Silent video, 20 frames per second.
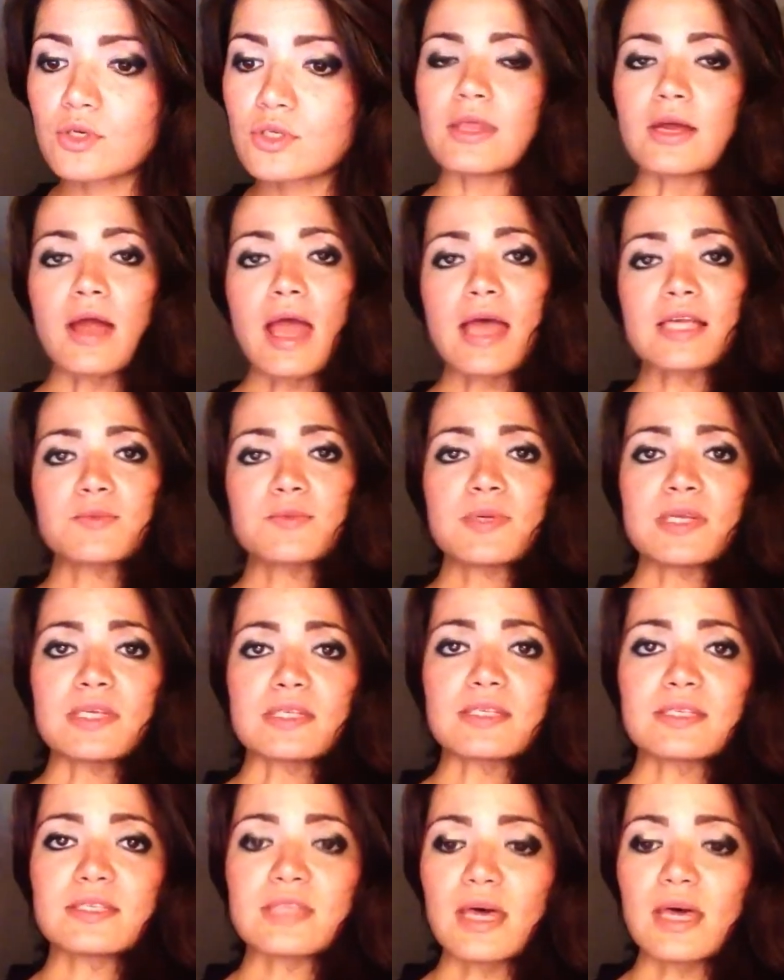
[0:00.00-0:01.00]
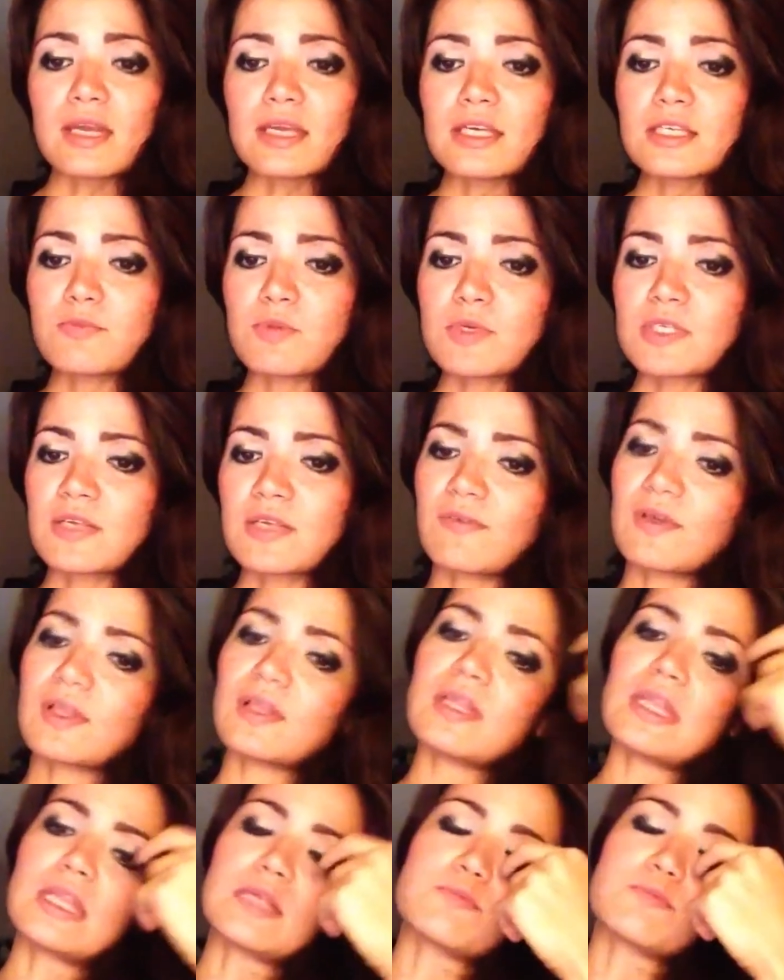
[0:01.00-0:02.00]
There has been a study
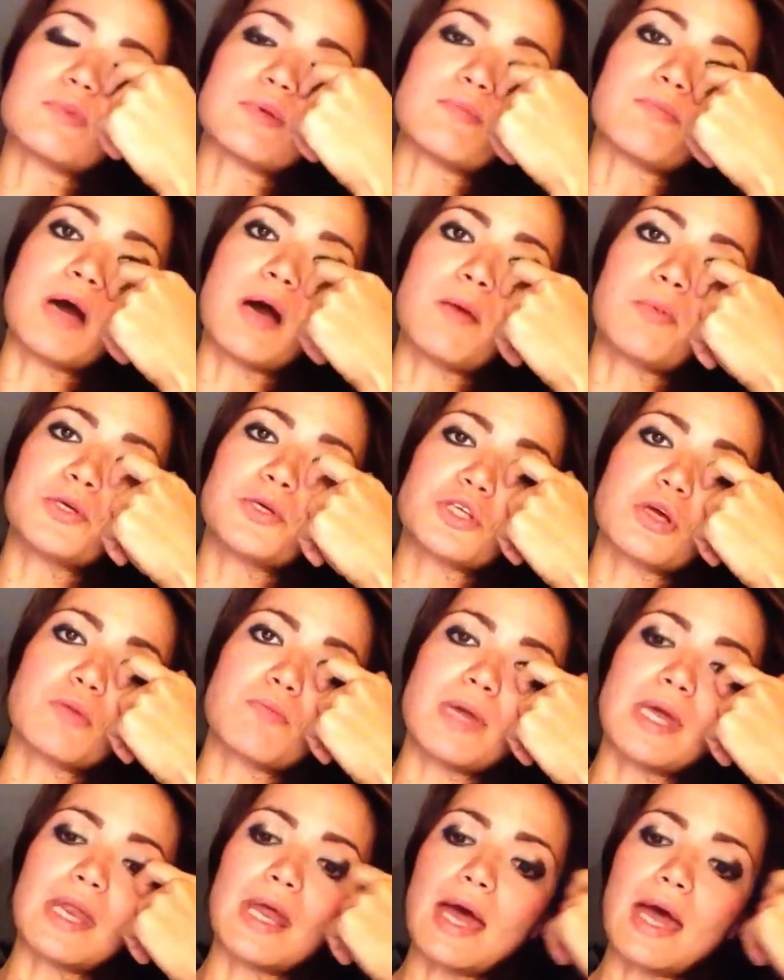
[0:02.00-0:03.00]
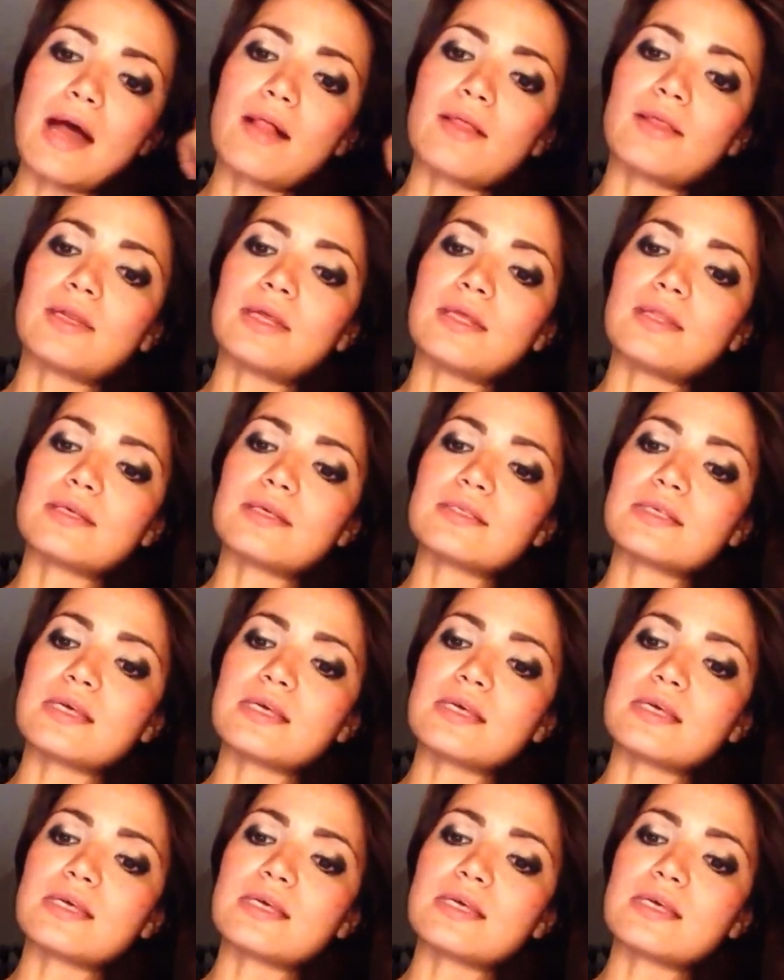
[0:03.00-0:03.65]
specifically that's been published on beta-alanine that